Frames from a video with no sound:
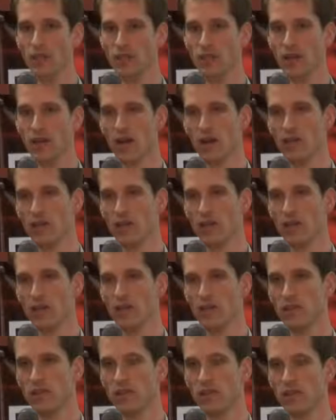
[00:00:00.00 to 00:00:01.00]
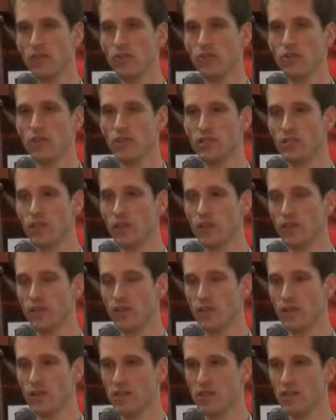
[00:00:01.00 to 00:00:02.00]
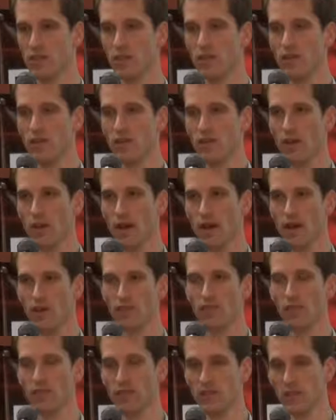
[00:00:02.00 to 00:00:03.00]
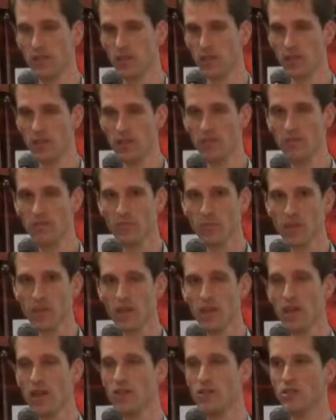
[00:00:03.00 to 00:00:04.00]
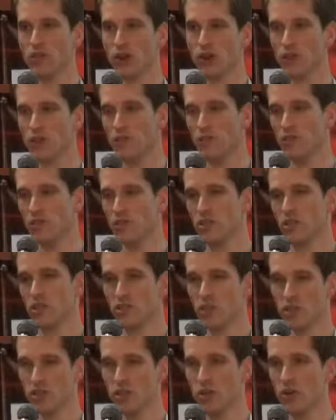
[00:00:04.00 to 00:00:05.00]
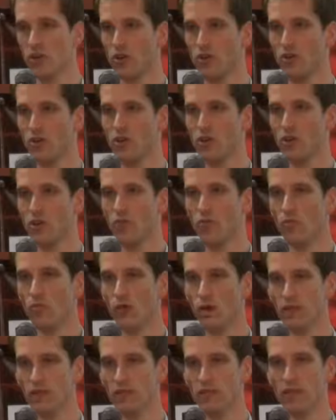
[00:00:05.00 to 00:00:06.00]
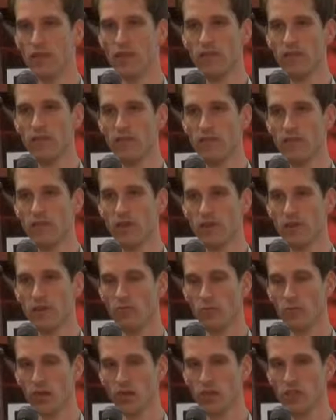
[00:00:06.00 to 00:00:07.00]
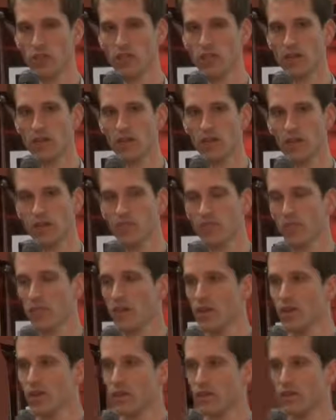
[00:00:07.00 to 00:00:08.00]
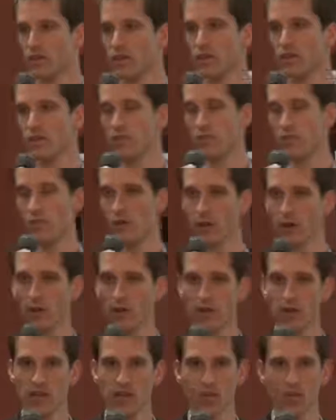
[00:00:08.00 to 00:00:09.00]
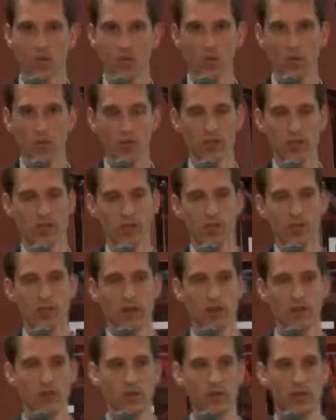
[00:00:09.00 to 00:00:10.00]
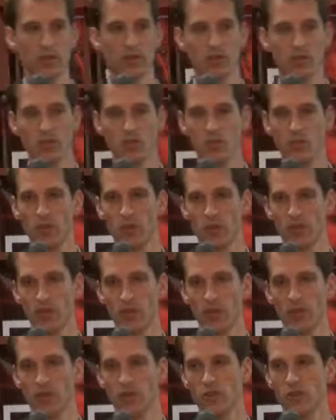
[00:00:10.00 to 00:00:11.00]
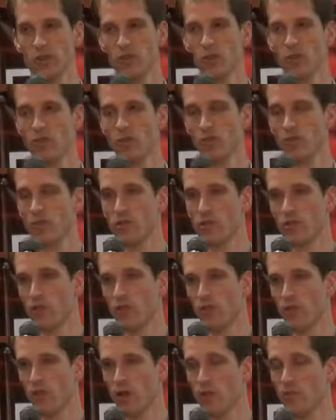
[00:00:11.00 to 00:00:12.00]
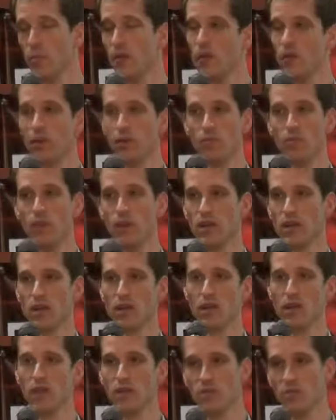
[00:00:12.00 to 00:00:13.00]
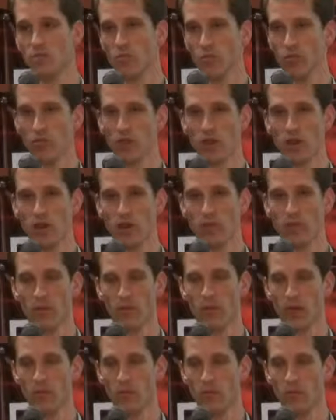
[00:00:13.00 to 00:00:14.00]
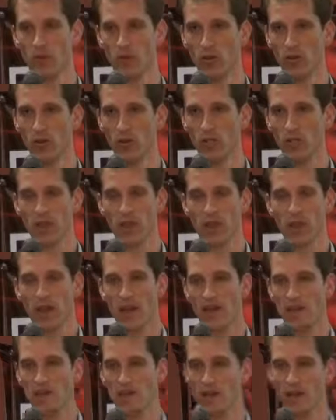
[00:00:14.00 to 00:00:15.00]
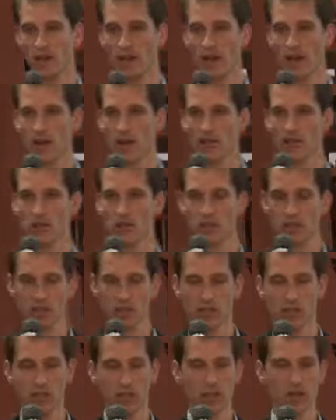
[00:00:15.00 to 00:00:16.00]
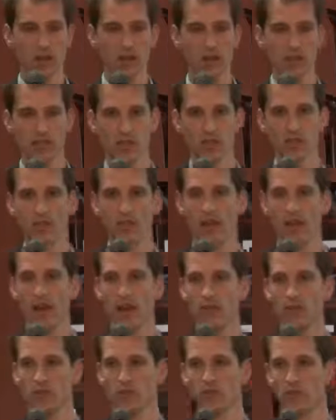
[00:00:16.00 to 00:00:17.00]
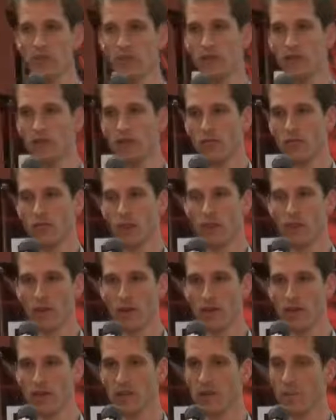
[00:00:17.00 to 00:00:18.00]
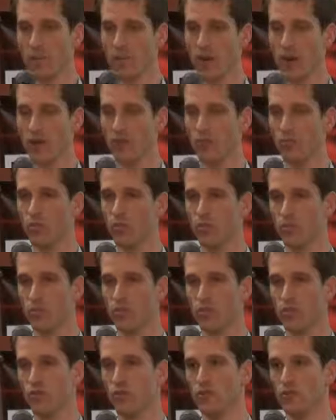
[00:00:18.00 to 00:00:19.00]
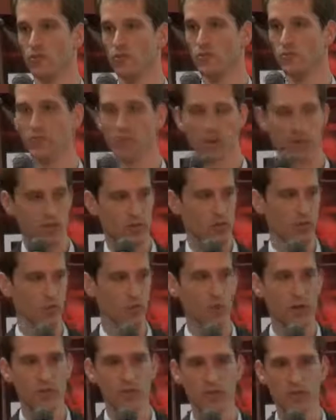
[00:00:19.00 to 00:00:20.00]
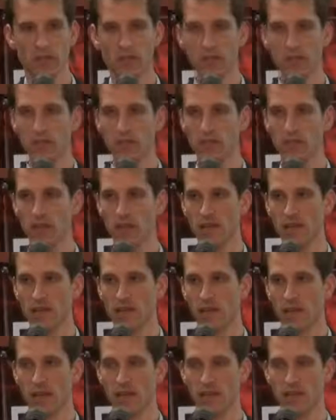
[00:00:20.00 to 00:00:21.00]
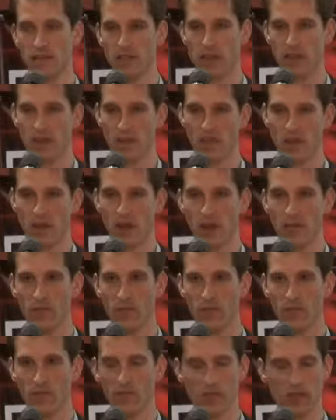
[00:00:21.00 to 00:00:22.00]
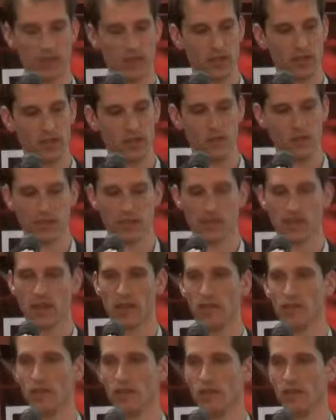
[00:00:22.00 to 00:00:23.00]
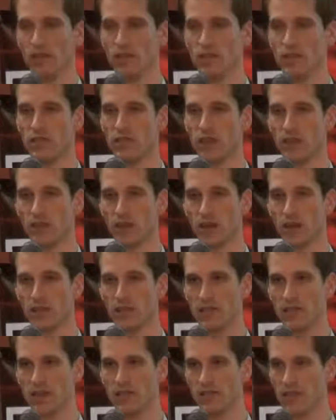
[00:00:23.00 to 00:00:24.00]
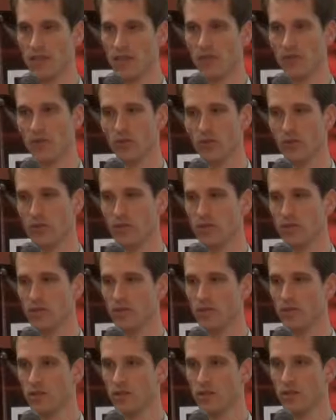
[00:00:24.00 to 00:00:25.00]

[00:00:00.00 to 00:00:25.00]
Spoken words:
to calculate energy savings at a facility and document and show what savings were achieved. This is very important not only to the Superior Energy Performance Program, but any program around the world, as it allows, this concept allows then for very comparable results. So one facility says, I saved 5%. The second facility says, I saved 10%.